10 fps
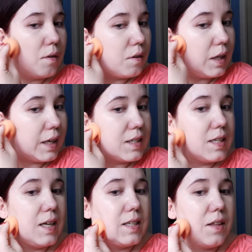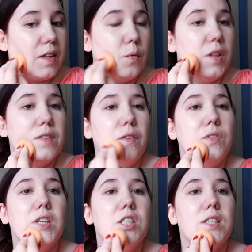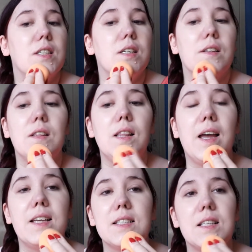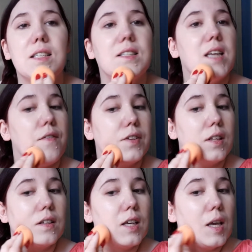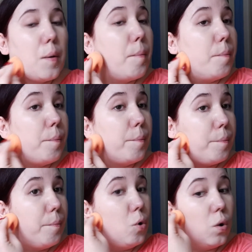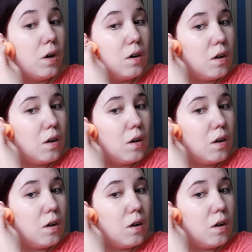Like I said, I think with this foundation, less is definitely more.